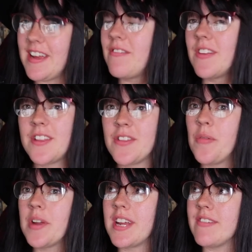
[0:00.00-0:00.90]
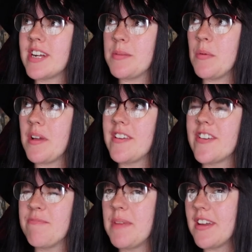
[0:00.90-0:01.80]
I really thought we could have a couple weeks
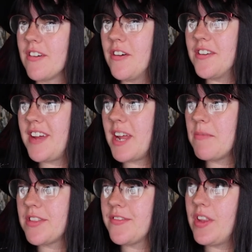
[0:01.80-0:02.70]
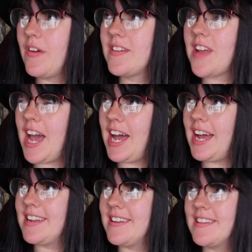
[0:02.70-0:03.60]
of being on time with the vlogs
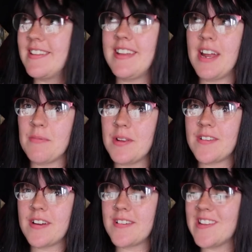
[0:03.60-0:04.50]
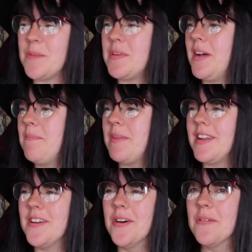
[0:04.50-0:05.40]
and then we'd start slipping up,
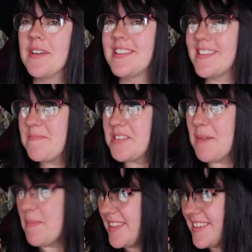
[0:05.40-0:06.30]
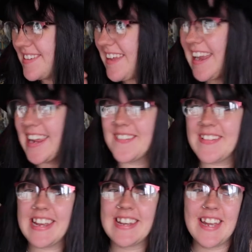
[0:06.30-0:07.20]
but no, we slipped up in the second week.